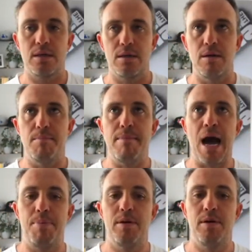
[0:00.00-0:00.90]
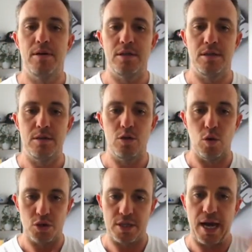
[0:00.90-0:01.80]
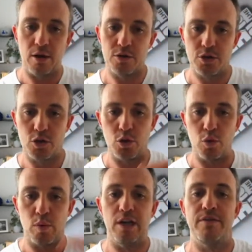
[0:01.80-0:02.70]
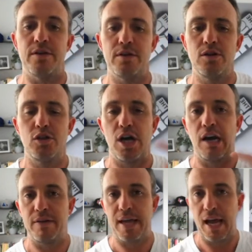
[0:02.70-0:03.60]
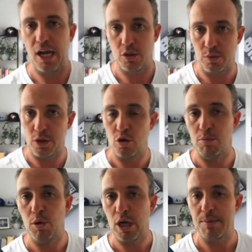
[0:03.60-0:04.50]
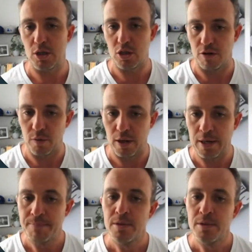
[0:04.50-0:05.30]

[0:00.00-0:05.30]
map your sales to relevant chart of accounts within your bookkeeping software.